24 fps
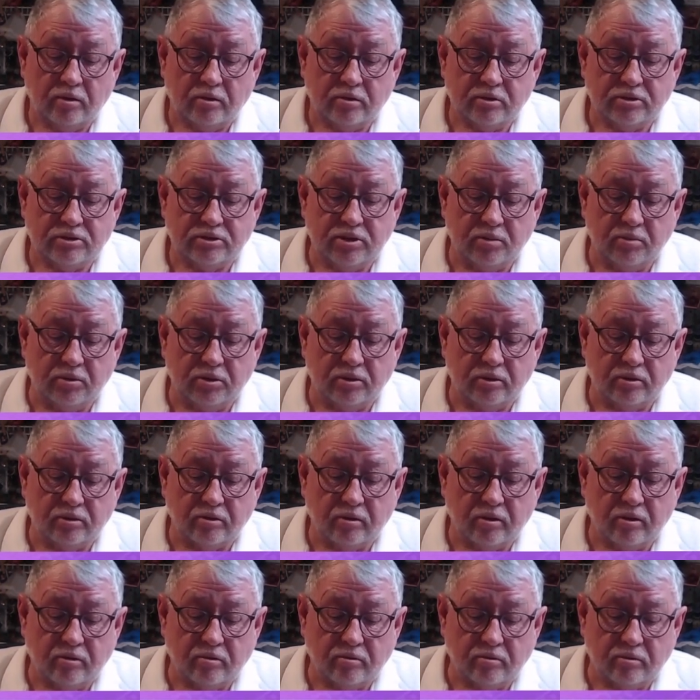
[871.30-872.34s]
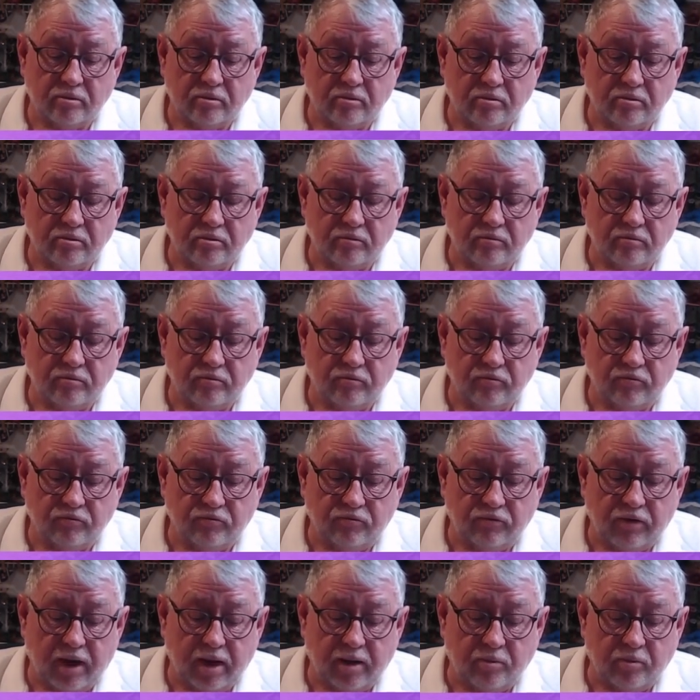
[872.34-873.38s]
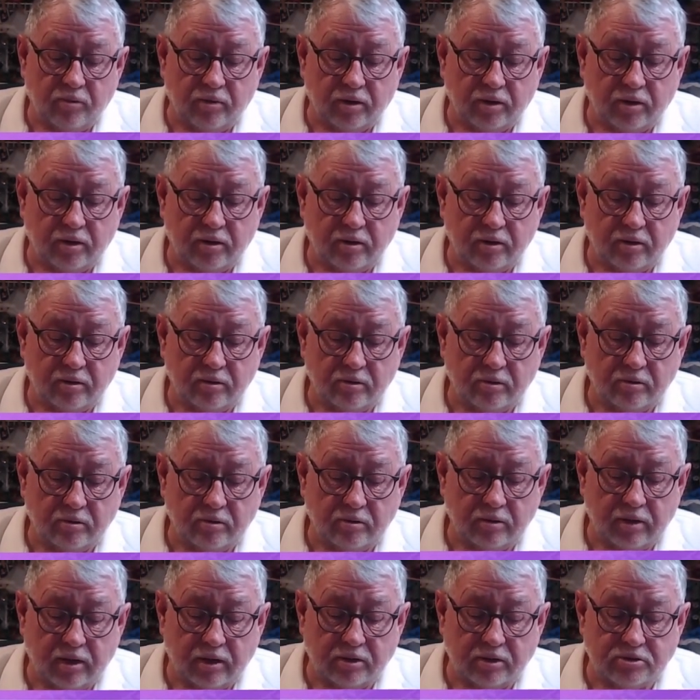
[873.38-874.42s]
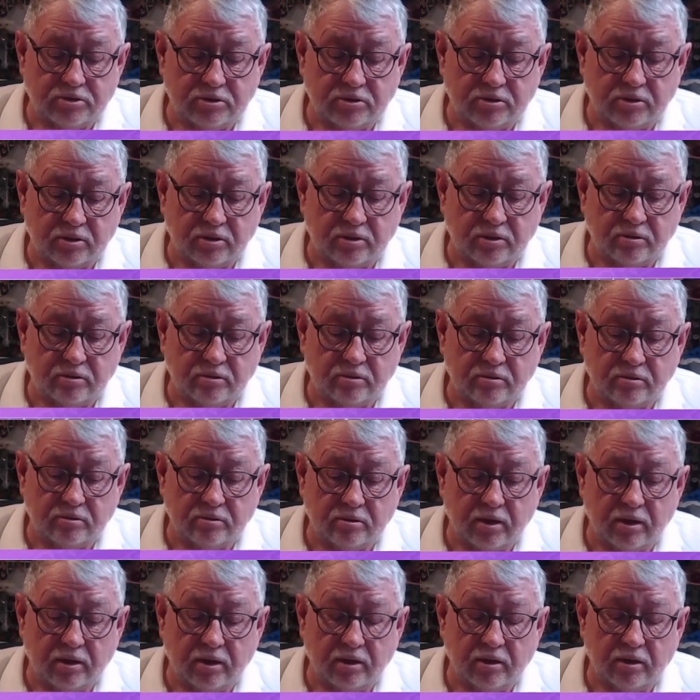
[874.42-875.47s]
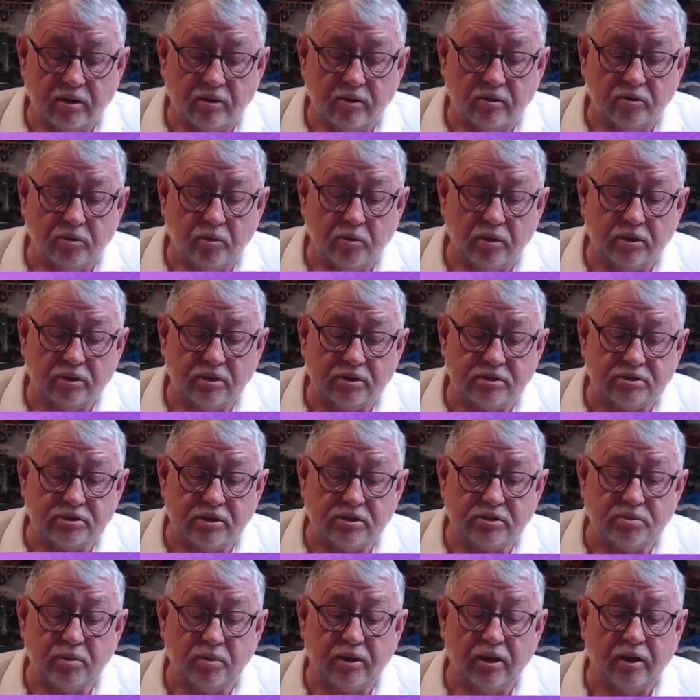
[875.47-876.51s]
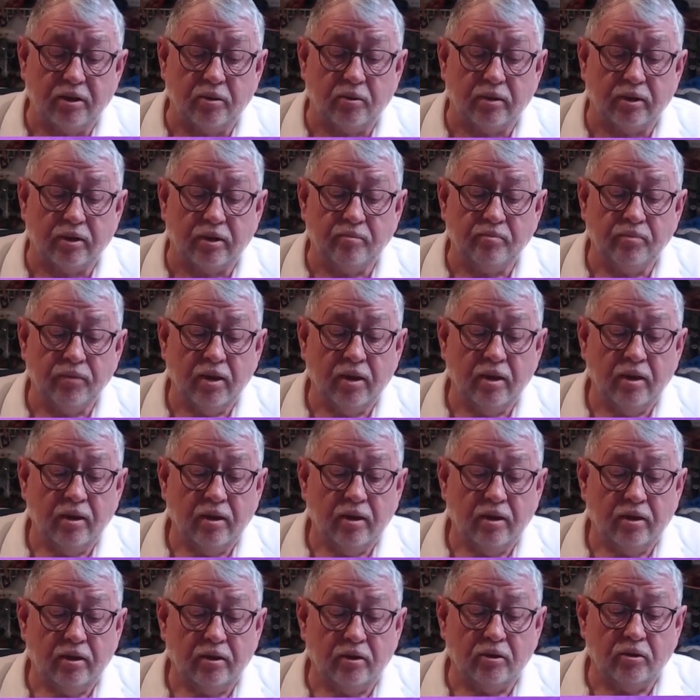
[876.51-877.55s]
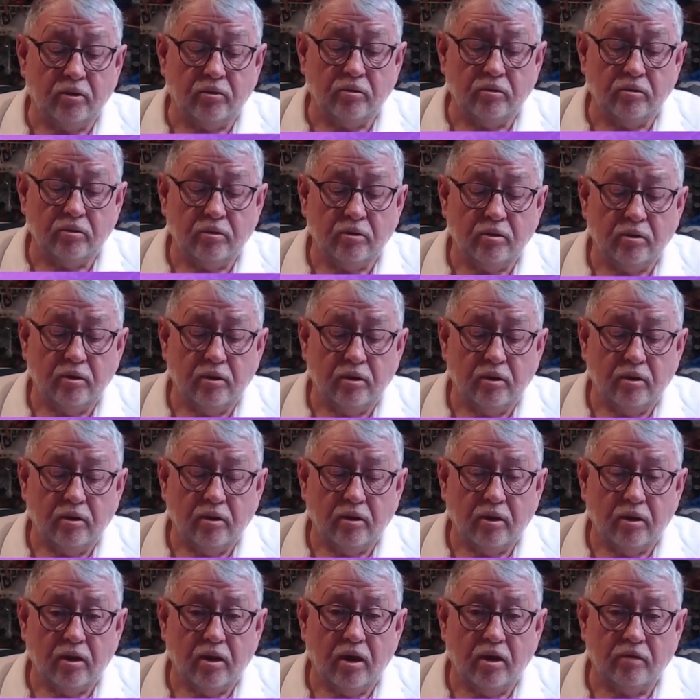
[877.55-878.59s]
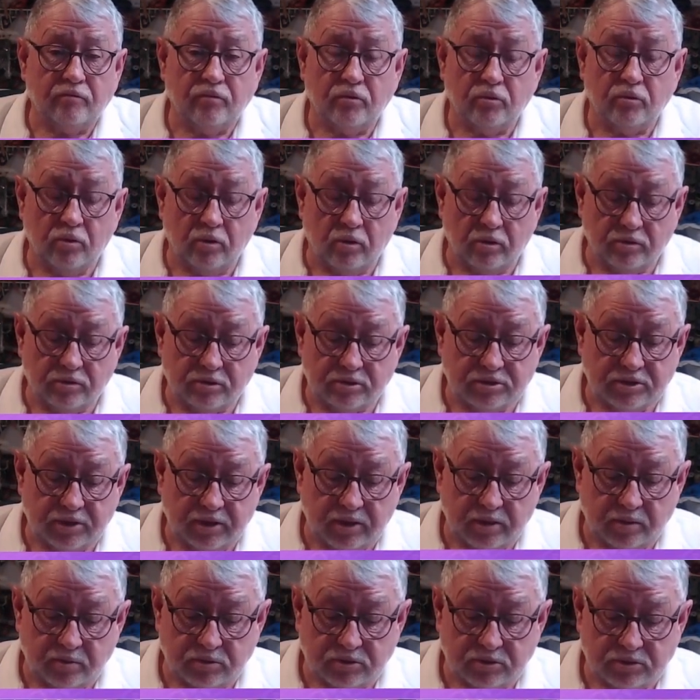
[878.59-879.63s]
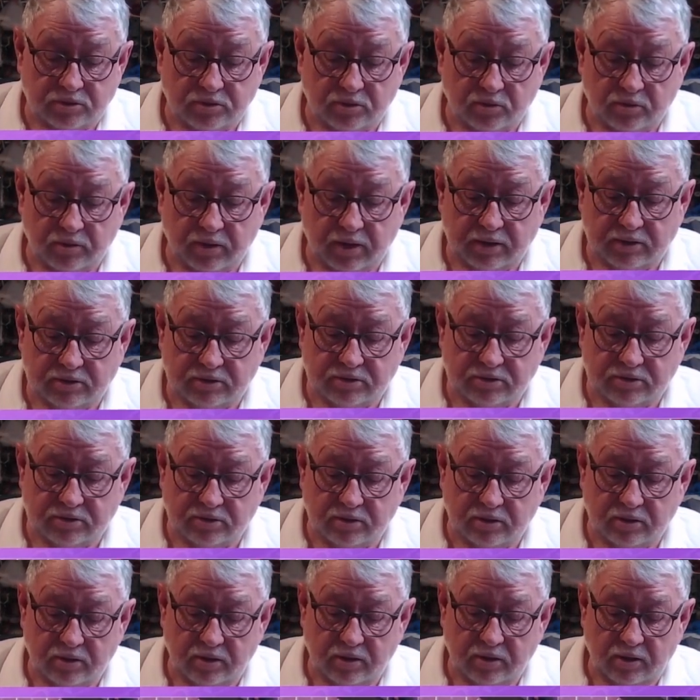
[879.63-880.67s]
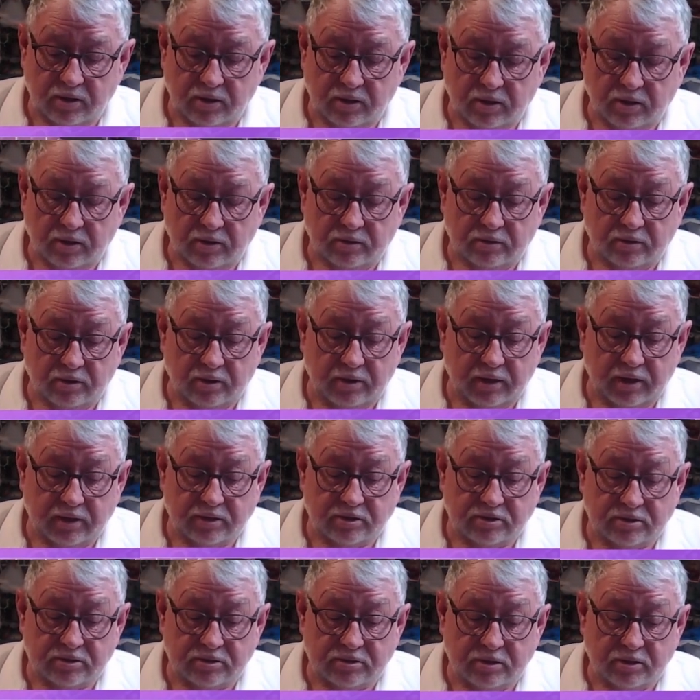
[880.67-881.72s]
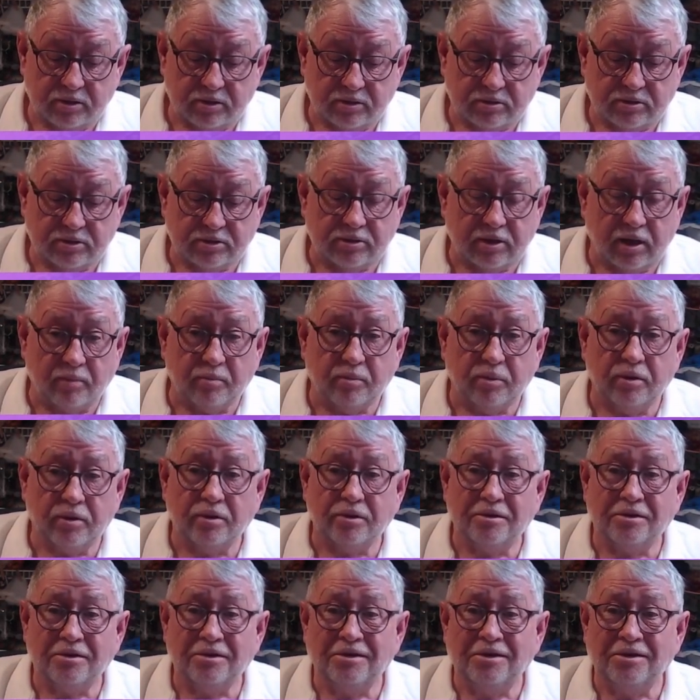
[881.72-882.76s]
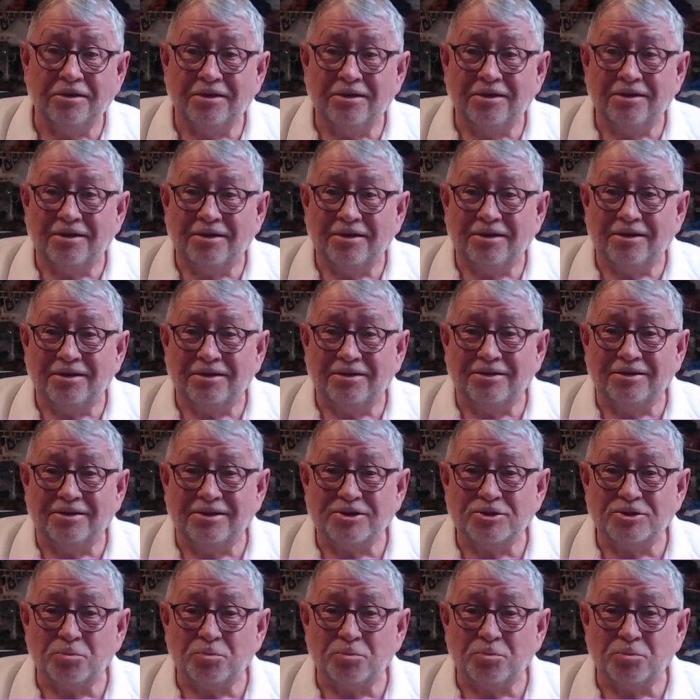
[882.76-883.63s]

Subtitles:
similar fabric, actually. I don't know what this is, but anyway, it'll cover all the seams. So that's the next step in this